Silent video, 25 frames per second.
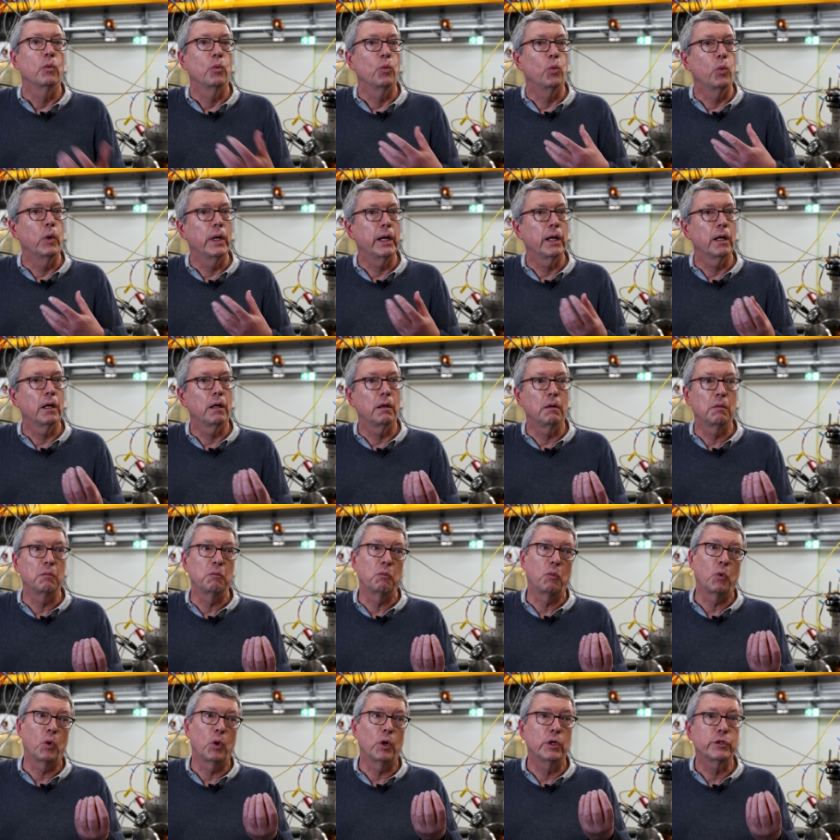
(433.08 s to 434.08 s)
where
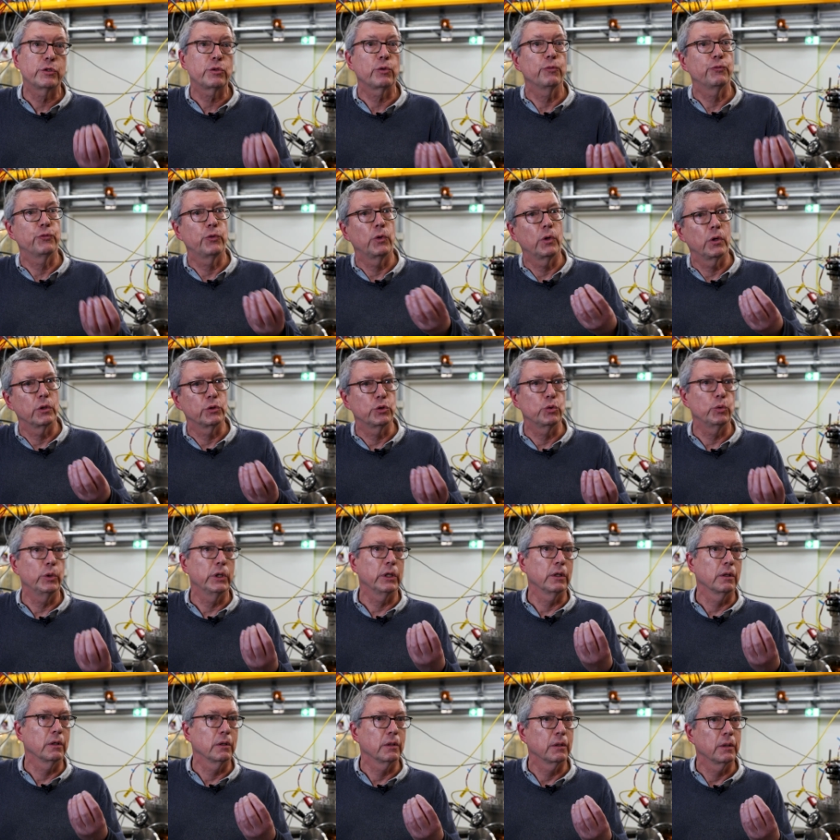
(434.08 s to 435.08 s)
also for
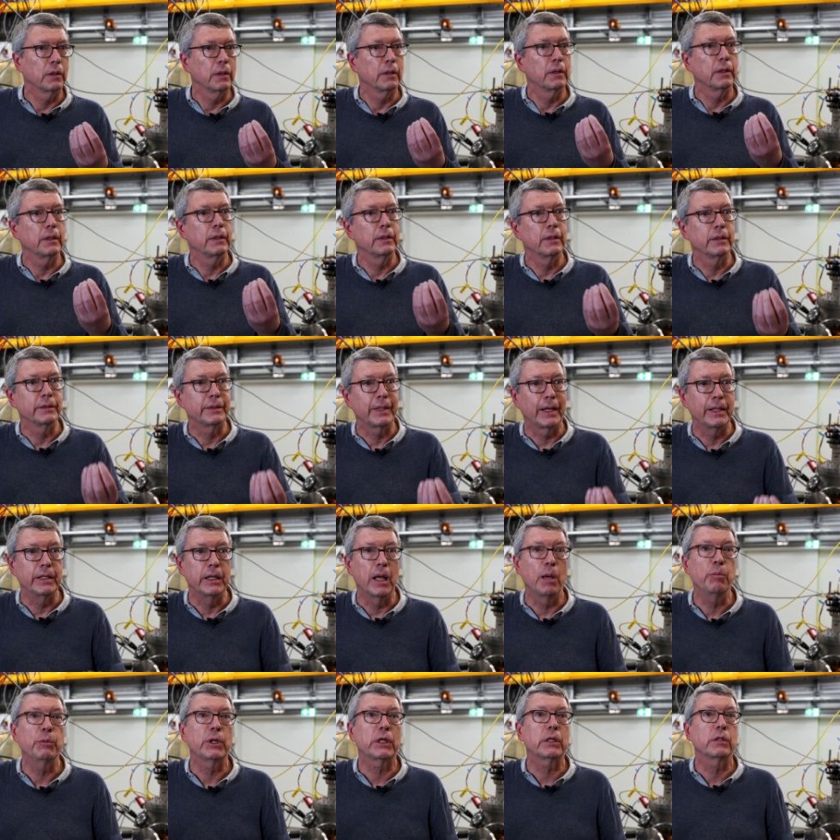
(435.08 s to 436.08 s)
doing
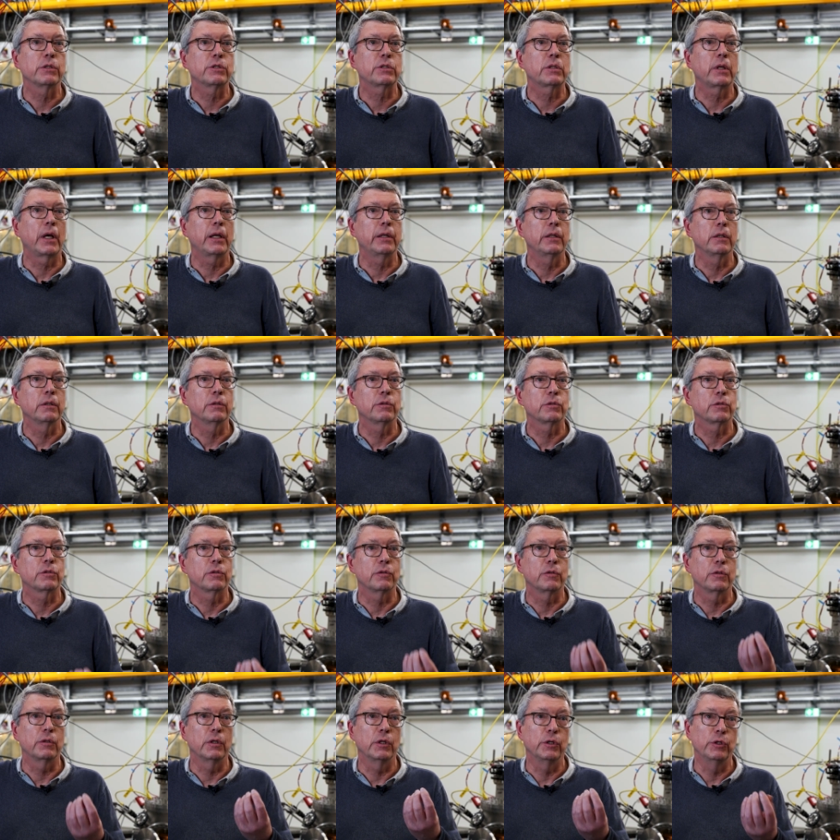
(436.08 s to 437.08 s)
dynamical
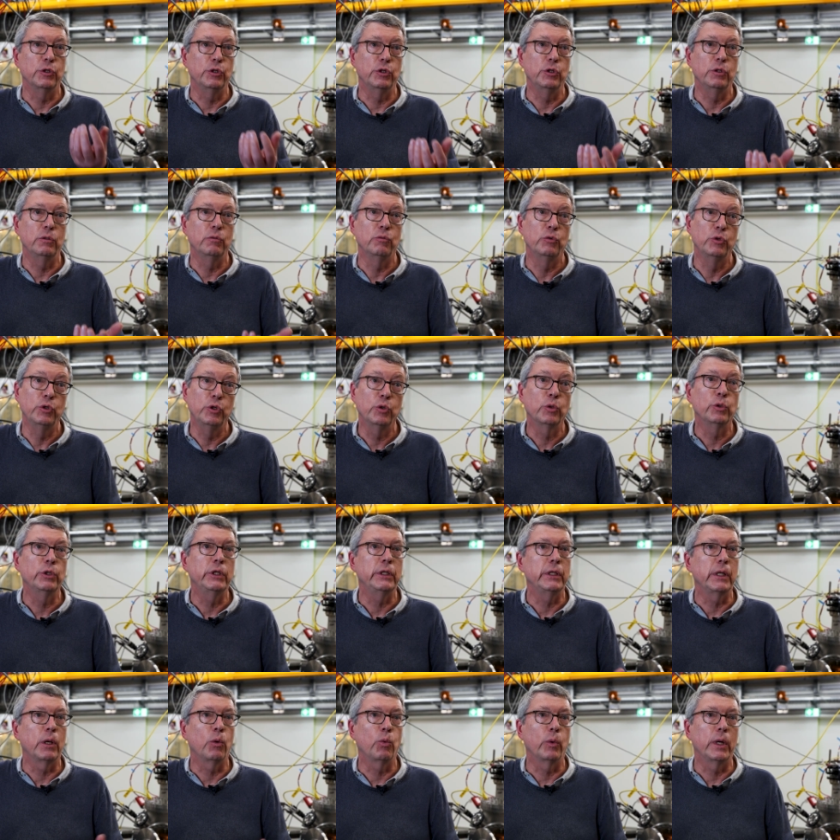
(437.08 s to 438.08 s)
studies, the
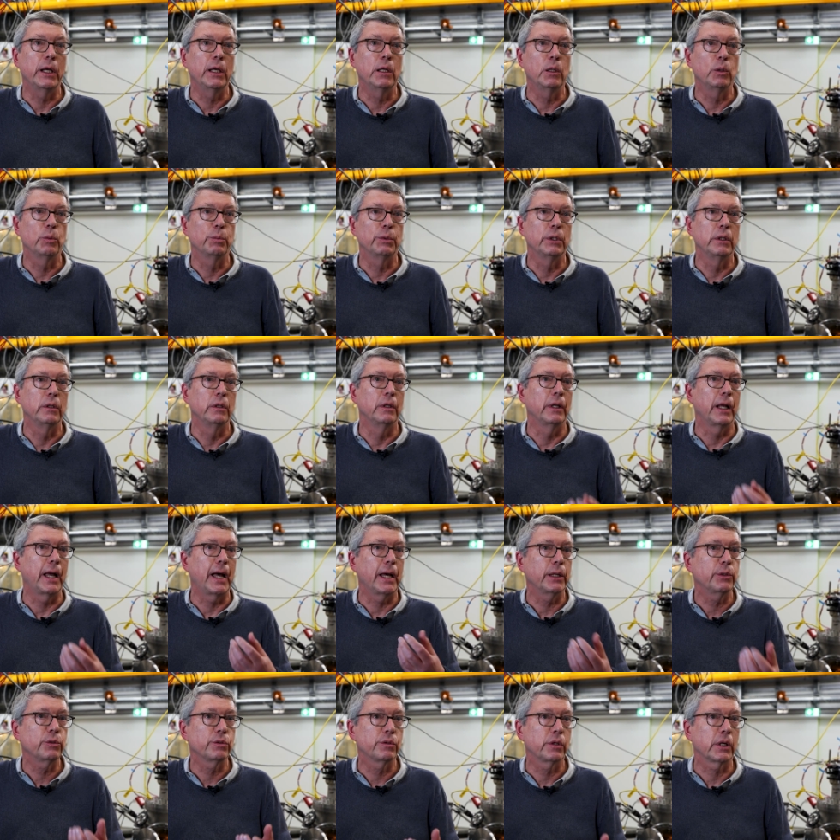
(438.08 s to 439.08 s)
newly available
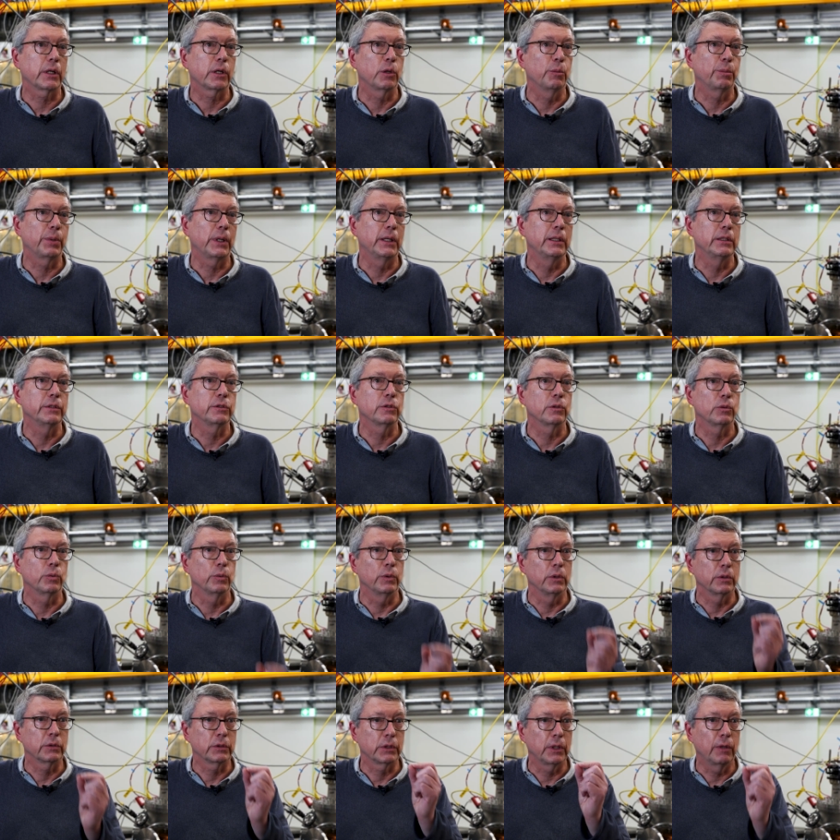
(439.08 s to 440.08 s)
attosecond pulses
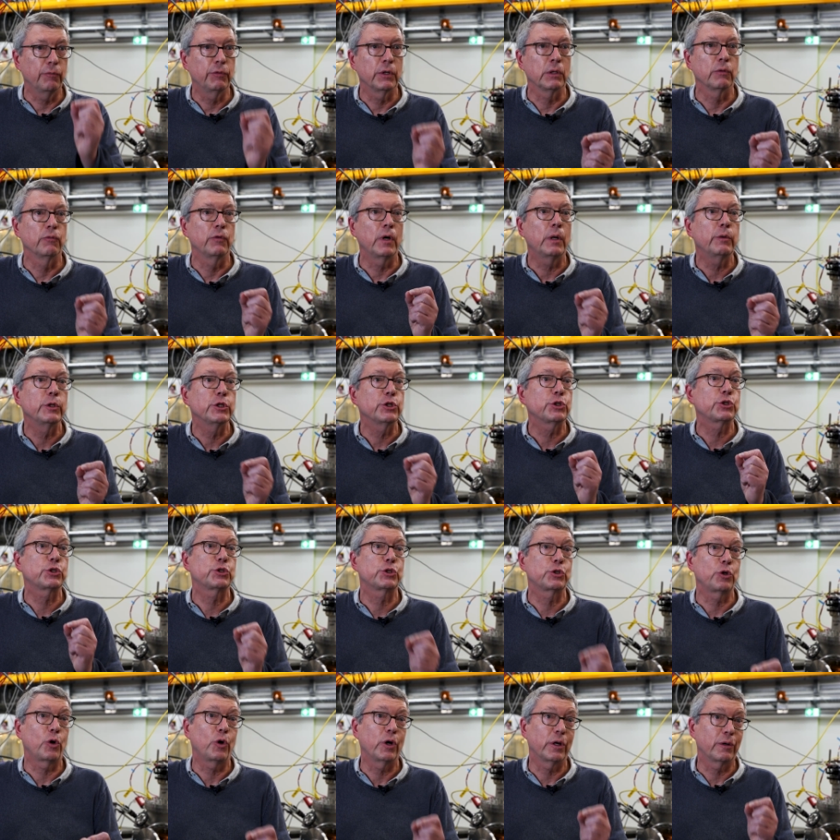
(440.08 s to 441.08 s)
giving very
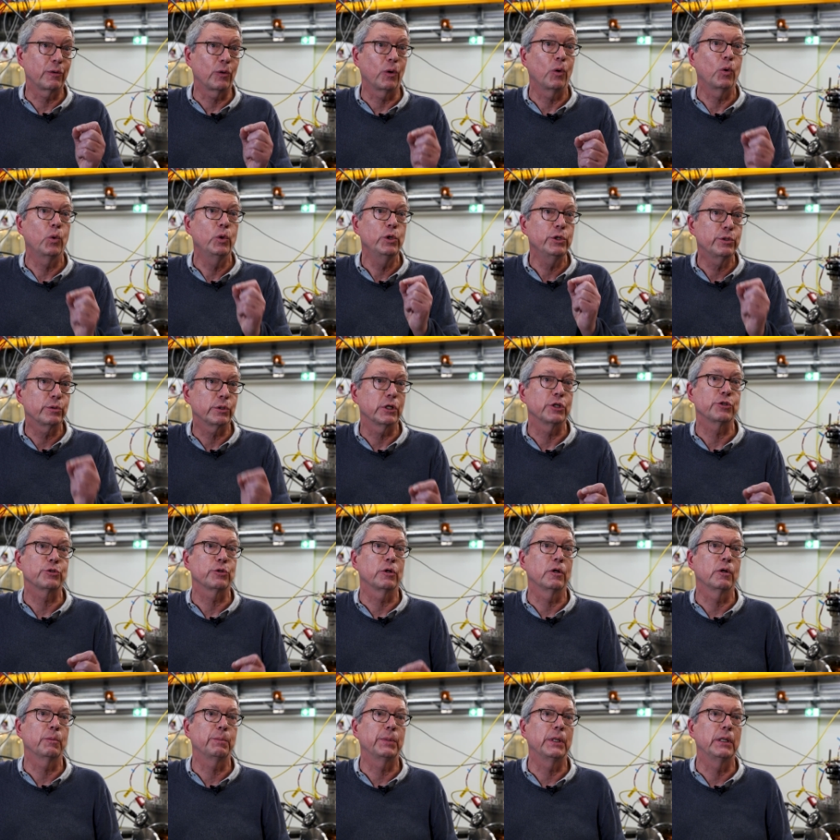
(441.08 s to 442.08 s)
short, ultra
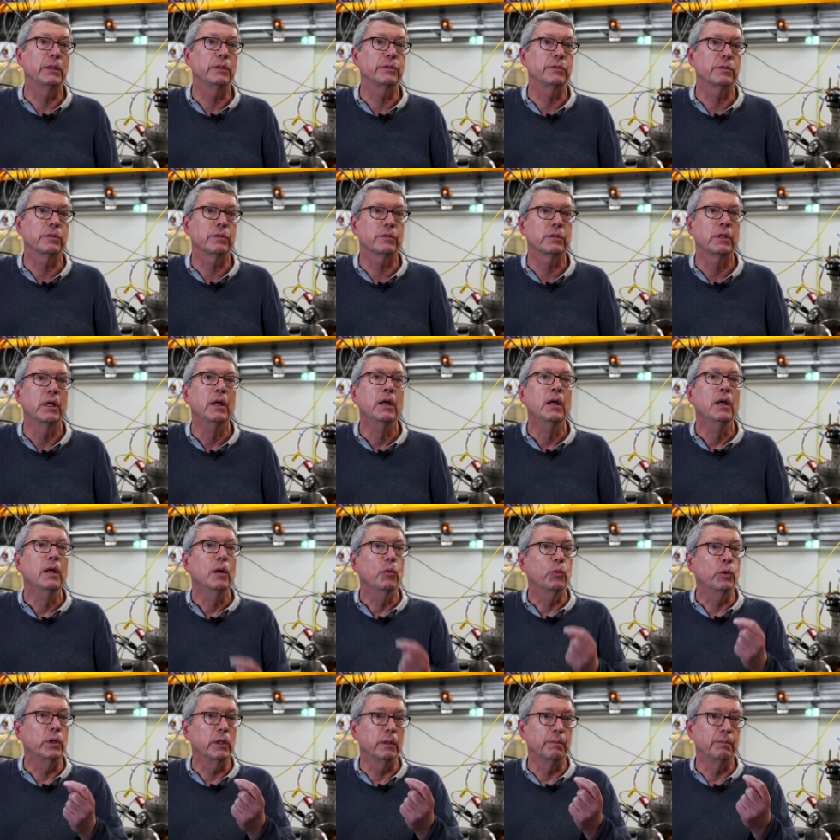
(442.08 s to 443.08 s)
short pulses
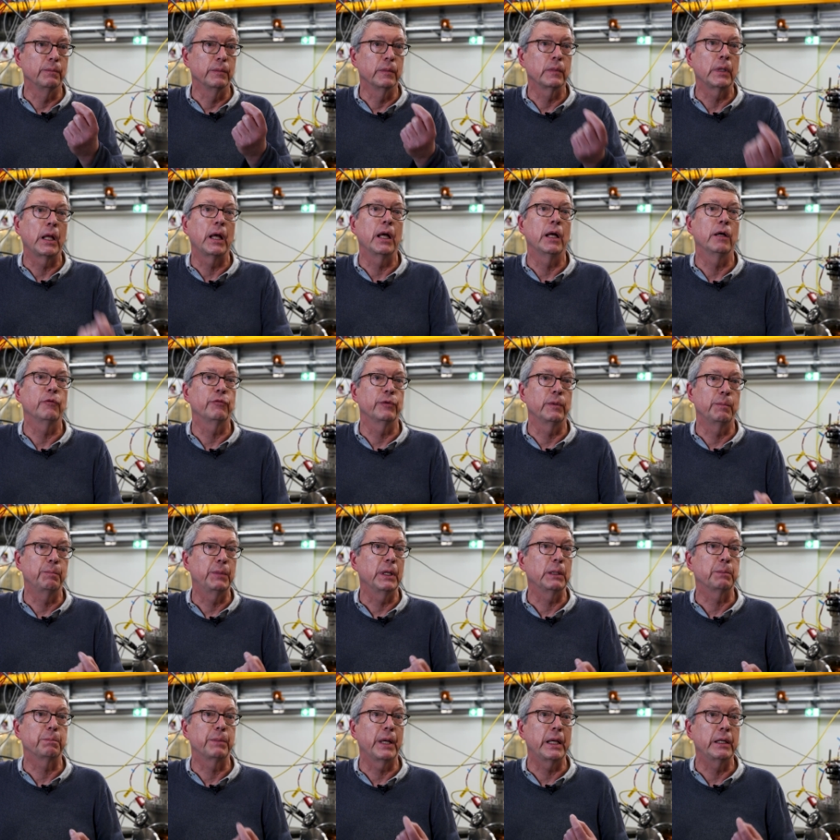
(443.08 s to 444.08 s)
will have a
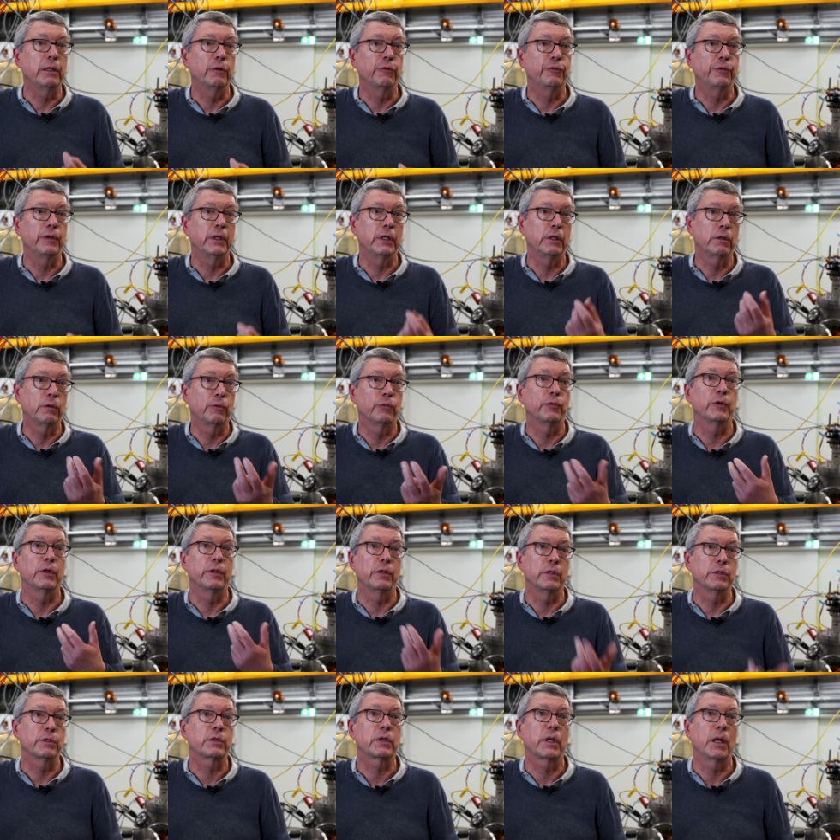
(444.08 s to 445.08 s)
big benefit for
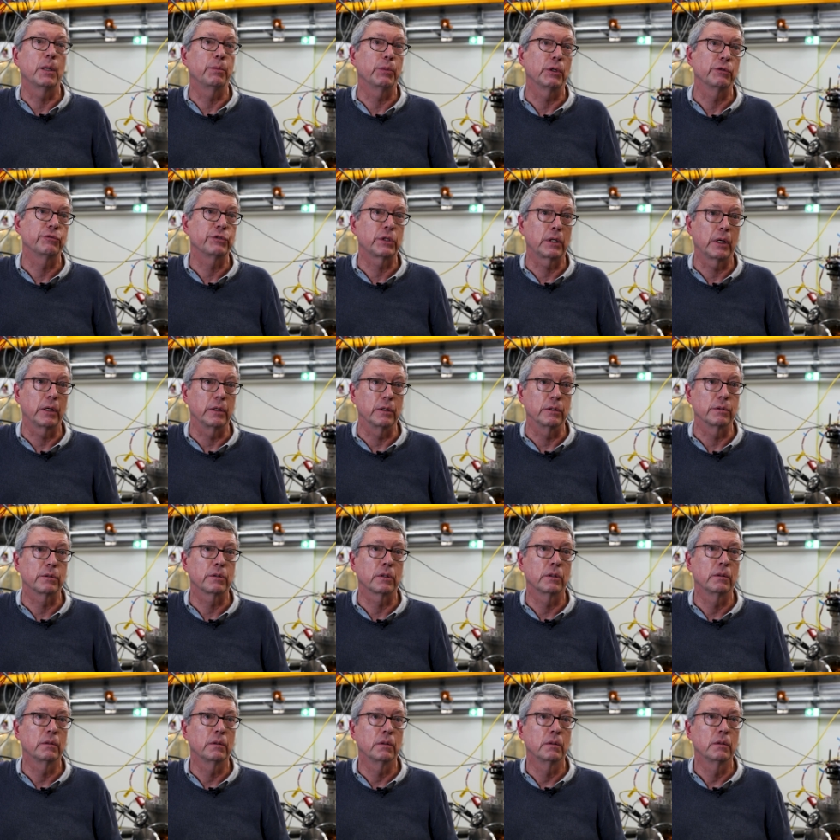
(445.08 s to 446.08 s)
this type of studies.